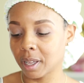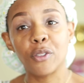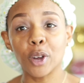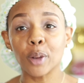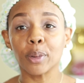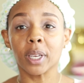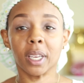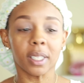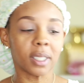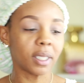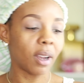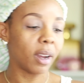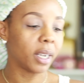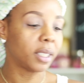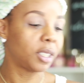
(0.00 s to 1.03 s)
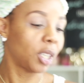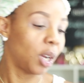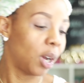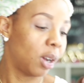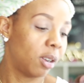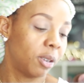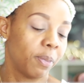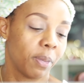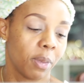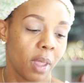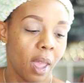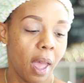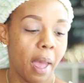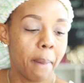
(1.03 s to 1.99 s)
Before we get started, y'all,
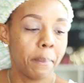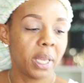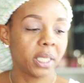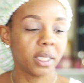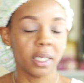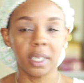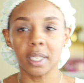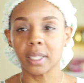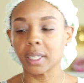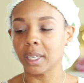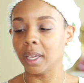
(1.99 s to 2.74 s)
I mentioned this